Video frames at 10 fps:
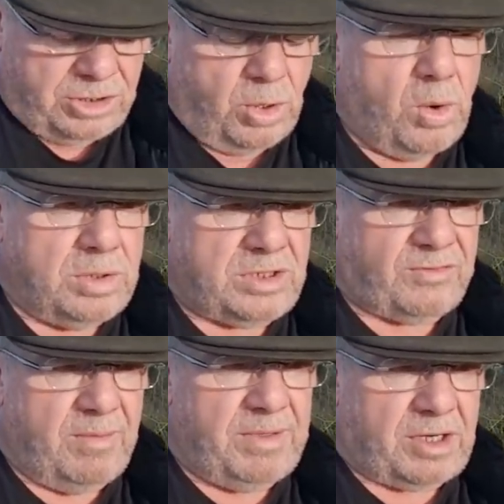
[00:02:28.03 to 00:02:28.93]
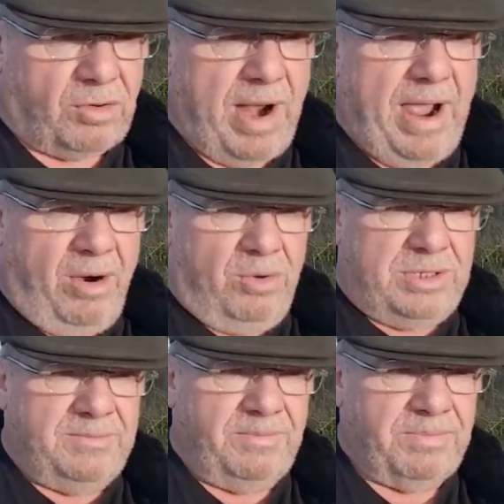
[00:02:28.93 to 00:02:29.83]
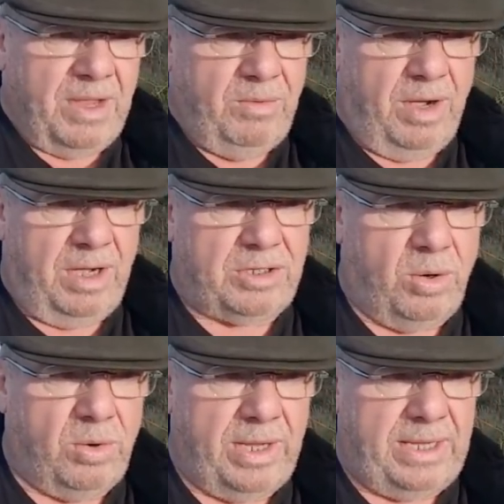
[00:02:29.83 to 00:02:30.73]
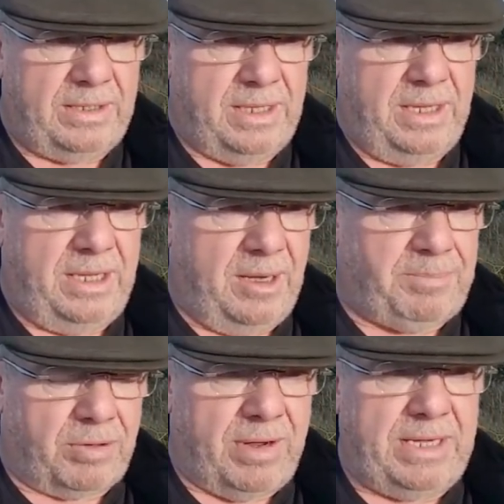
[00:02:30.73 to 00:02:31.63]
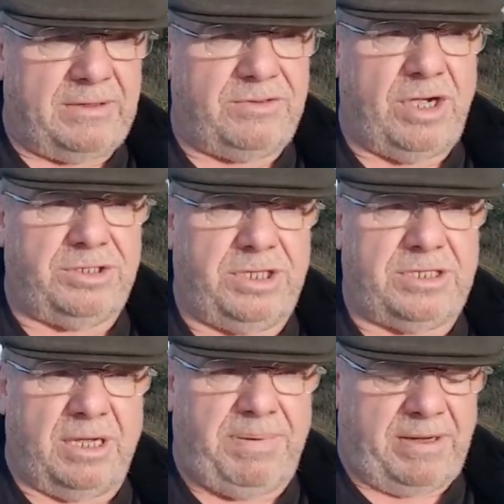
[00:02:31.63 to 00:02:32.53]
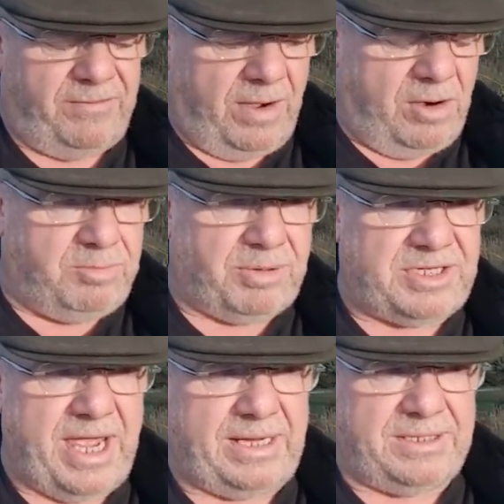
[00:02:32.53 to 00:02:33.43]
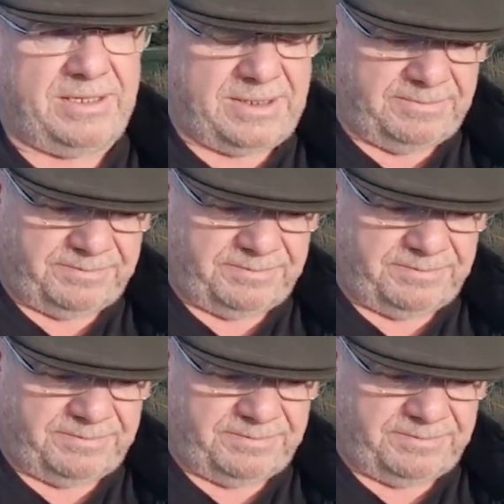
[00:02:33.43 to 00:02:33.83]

taunts from the crowd were calling the parade of judges pedophile protectors.